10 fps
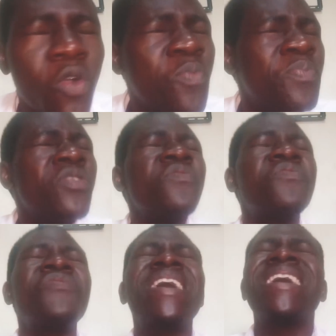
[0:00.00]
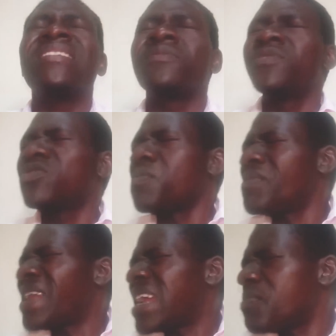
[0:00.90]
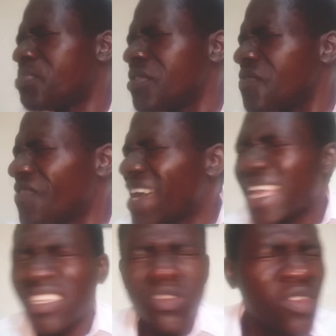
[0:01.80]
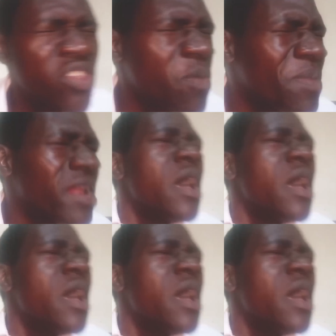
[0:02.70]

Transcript: Purify us with your blood. Purify us with your blood.